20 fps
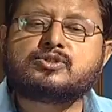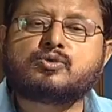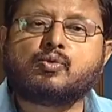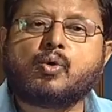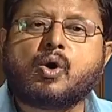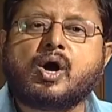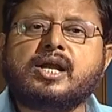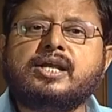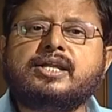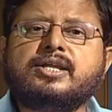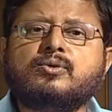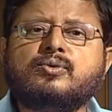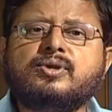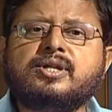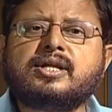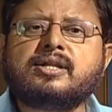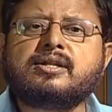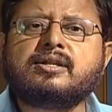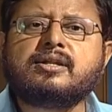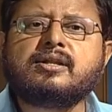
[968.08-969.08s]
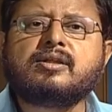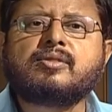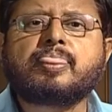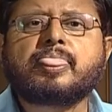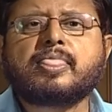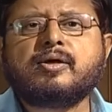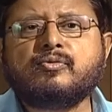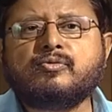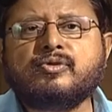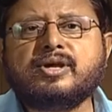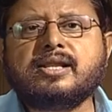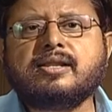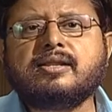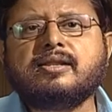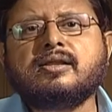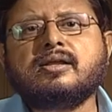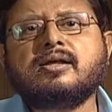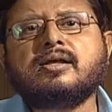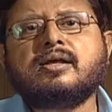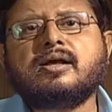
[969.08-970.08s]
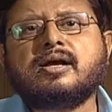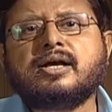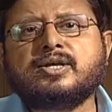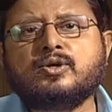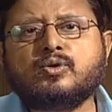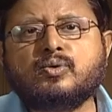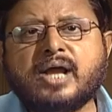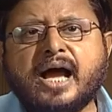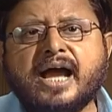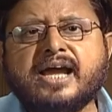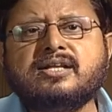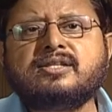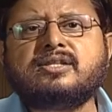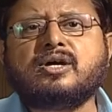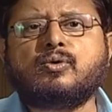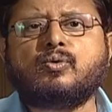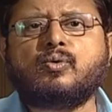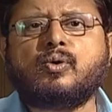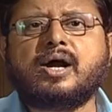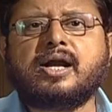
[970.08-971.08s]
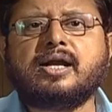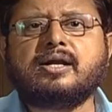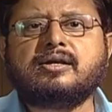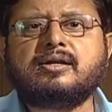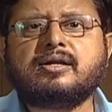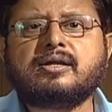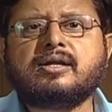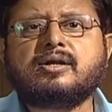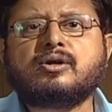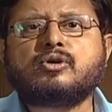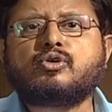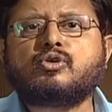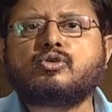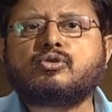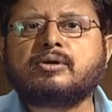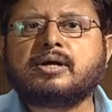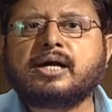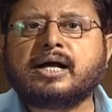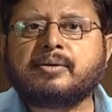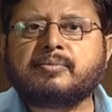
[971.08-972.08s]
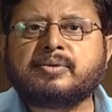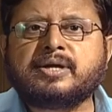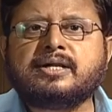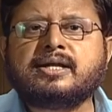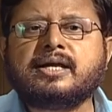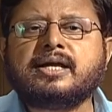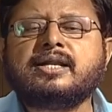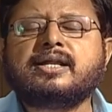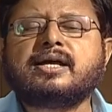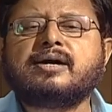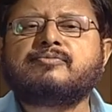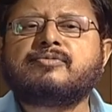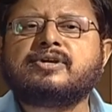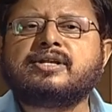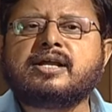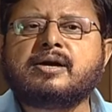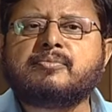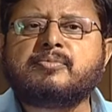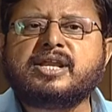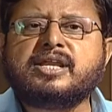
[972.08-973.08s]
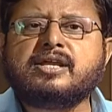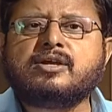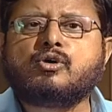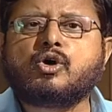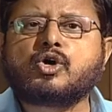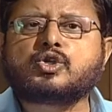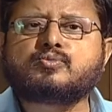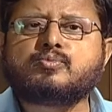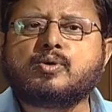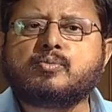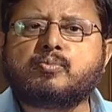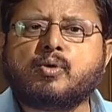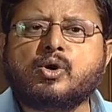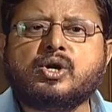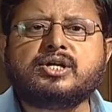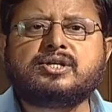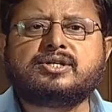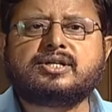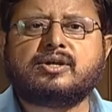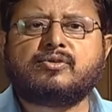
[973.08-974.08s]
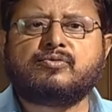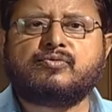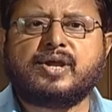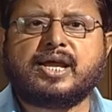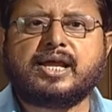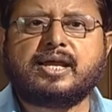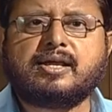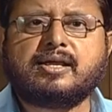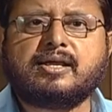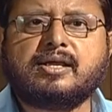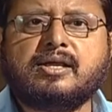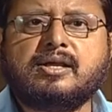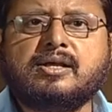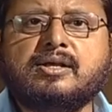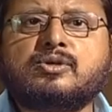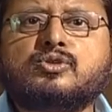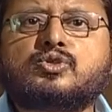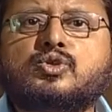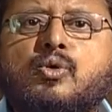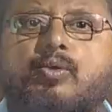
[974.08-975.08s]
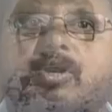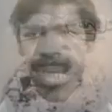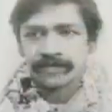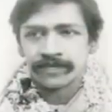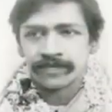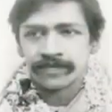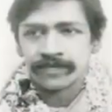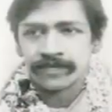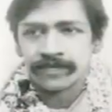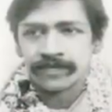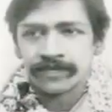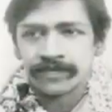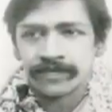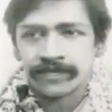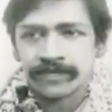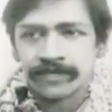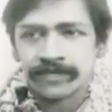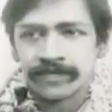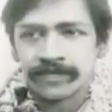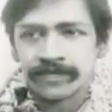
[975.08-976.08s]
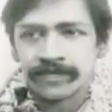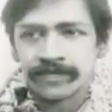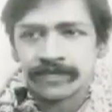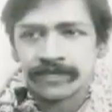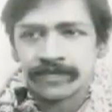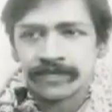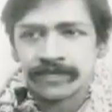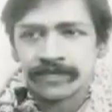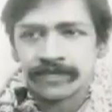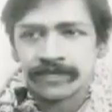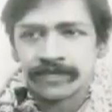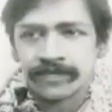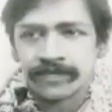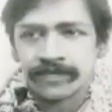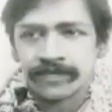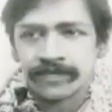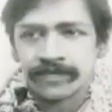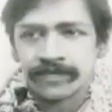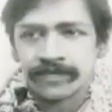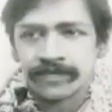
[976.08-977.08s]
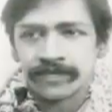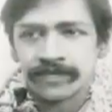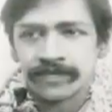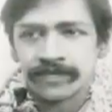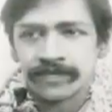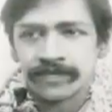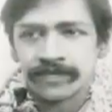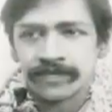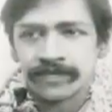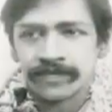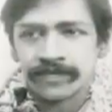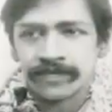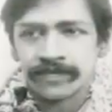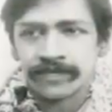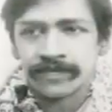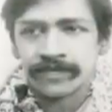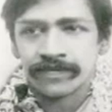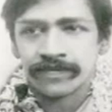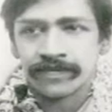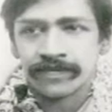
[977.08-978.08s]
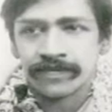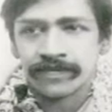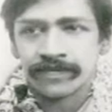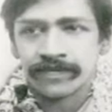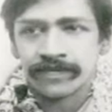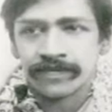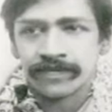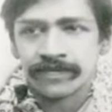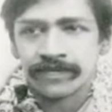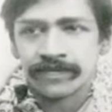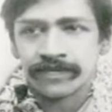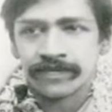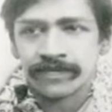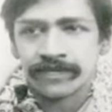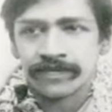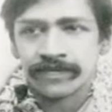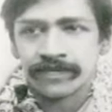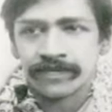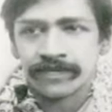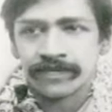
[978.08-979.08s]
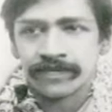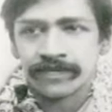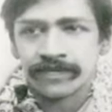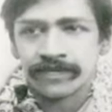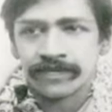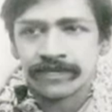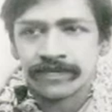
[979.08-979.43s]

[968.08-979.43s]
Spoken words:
this world union will unite the world in a very cosmopolitan way. So it will be a very cosmopolitan unity among different